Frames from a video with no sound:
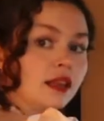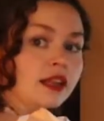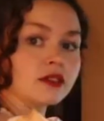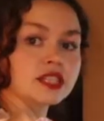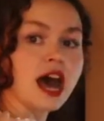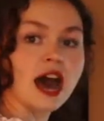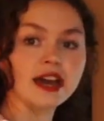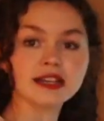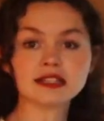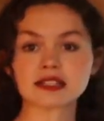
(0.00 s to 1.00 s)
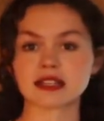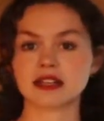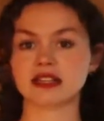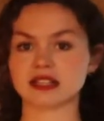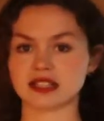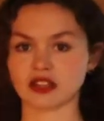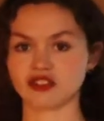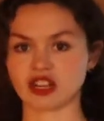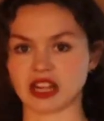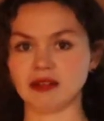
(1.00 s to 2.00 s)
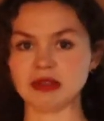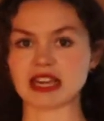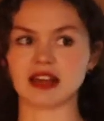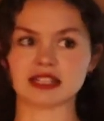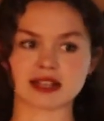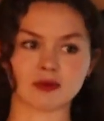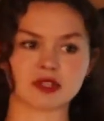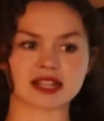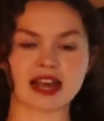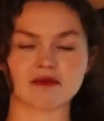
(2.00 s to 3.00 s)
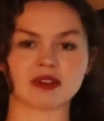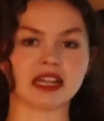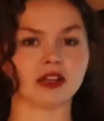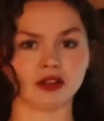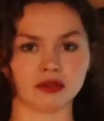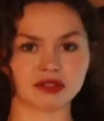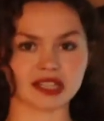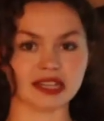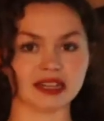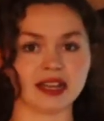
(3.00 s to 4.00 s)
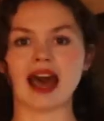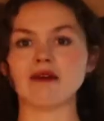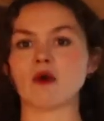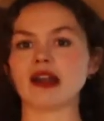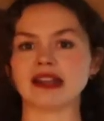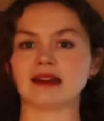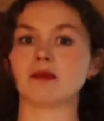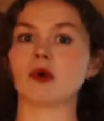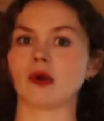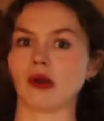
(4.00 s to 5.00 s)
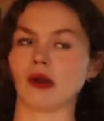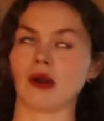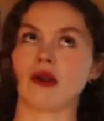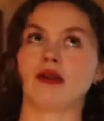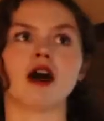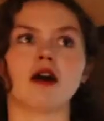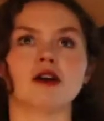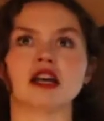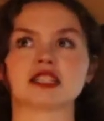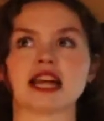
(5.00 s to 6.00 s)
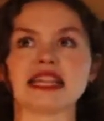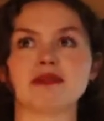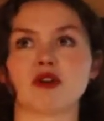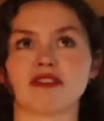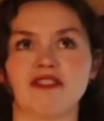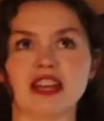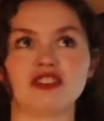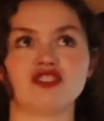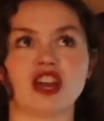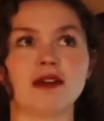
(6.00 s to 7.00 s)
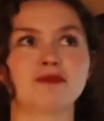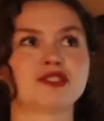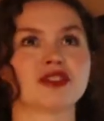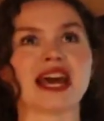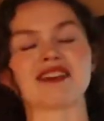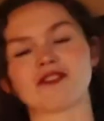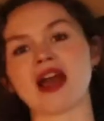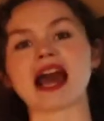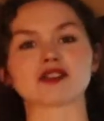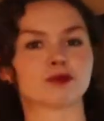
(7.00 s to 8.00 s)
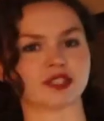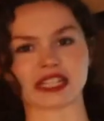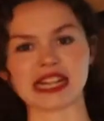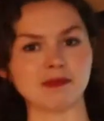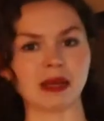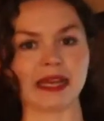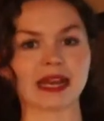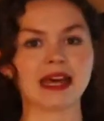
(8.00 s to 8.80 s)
little ties to cinch it in because it was like really loose and I wanted a slightly more fitted shape. So like for actual sleeping,